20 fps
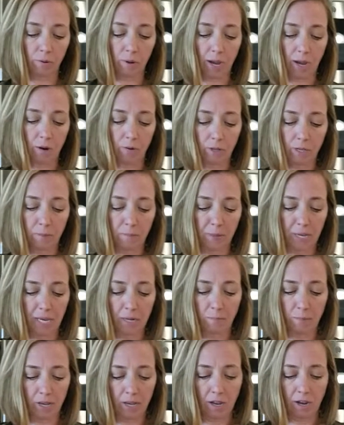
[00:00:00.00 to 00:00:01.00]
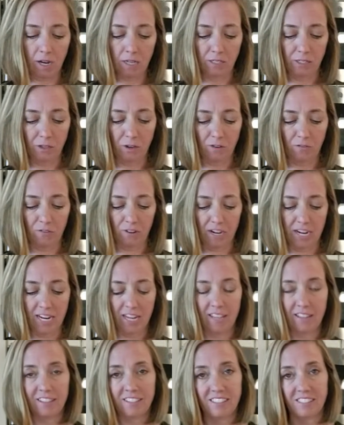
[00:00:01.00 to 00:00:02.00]
I don't get paid by Costco for
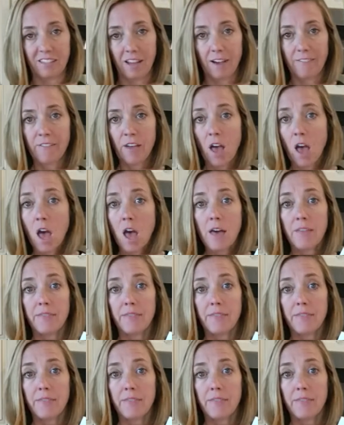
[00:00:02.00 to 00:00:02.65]
any of this stuff.